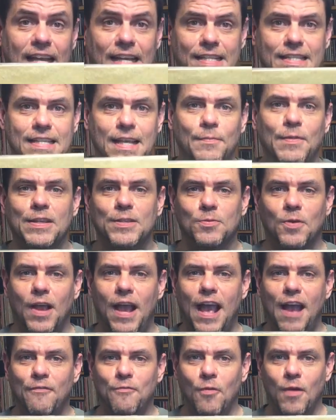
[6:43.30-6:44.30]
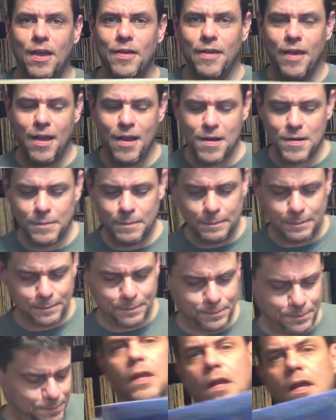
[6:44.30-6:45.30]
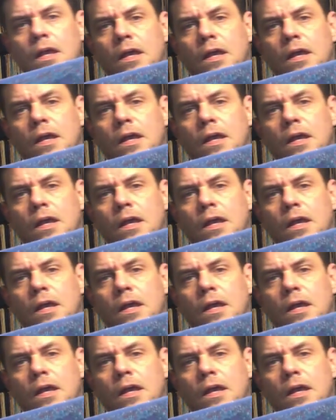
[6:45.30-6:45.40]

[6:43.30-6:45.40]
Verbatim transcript: six. That means we're halfway there.